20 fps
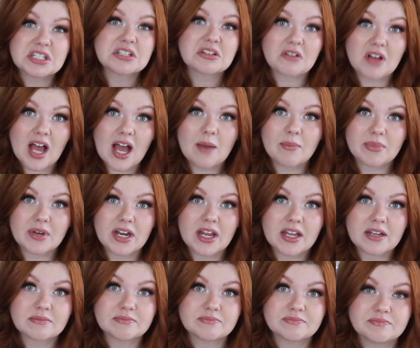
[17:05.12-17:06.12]
is still
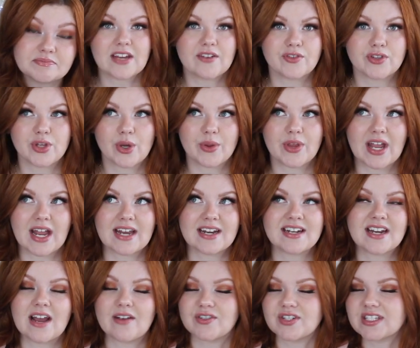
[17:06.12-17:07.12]
happening." Even though they
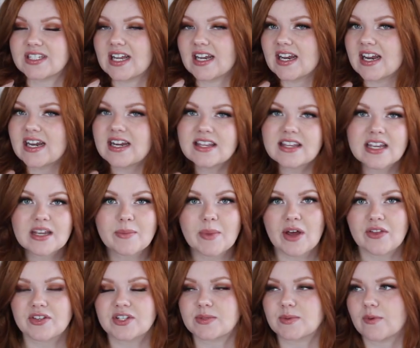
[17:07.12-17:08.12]
had never said anything
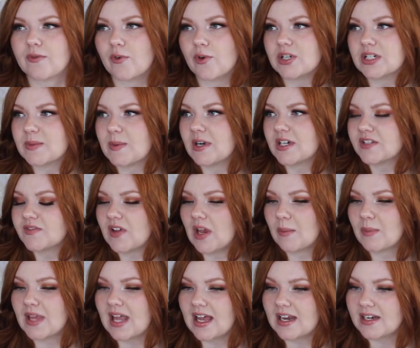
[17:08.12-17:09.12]
about this before, Tamara's
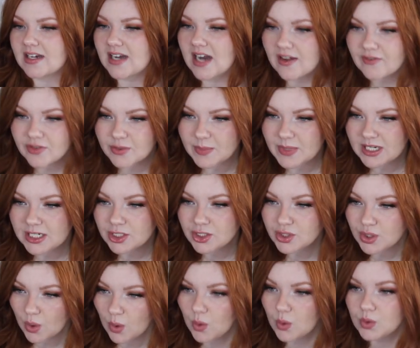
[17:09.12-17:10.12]
family had never been
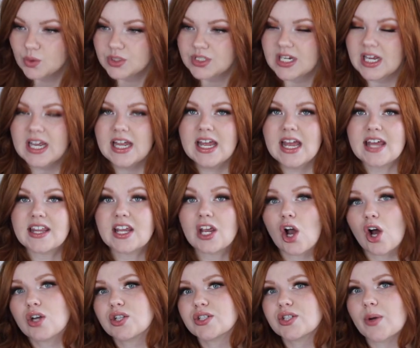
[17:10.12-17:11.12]
told.
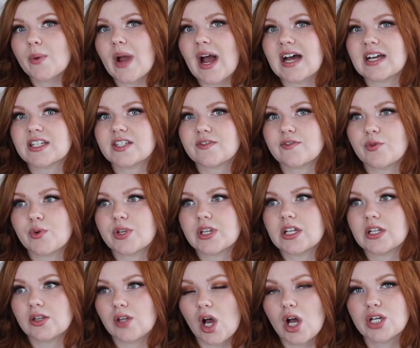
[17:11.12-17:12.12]
They also asked
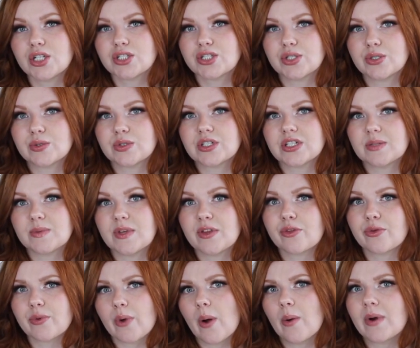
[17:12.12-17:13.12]
for the lawsuit to
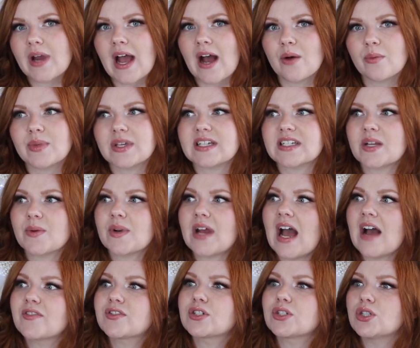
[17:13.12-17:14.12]
be thrown out because they
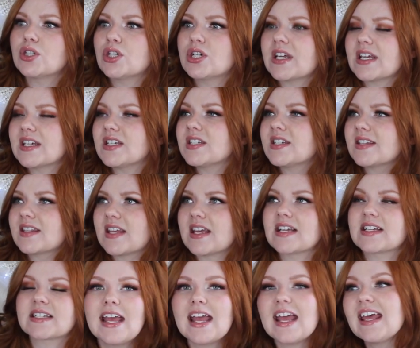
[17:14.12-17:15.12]
would have to look into
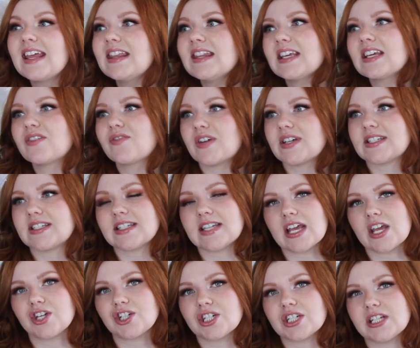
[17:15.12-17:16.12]
things in the
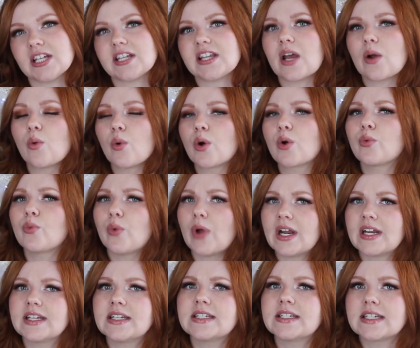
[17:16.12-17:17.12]
investigation that they weren't
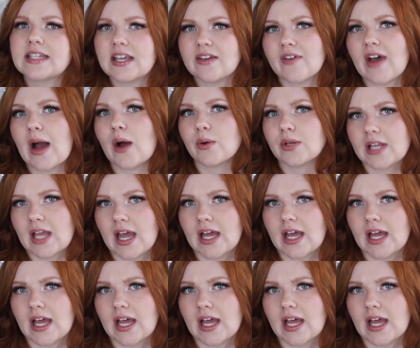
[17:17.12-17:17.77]
ready to give out